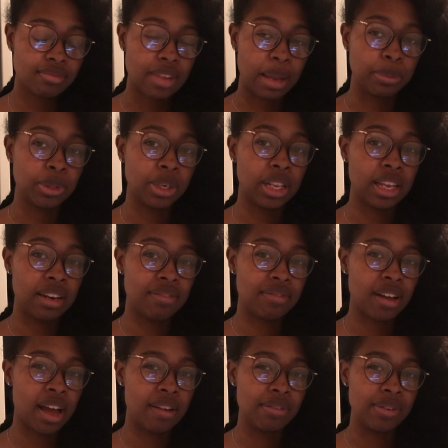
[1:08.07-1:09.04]
Natural
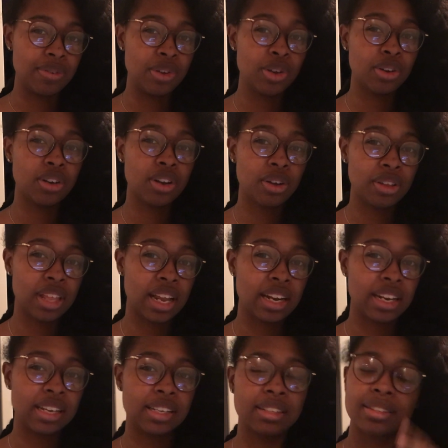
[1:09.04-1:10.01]
85. If you don't know who
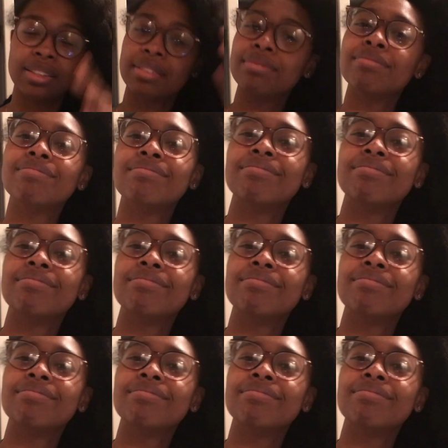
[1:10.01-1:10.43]
that is,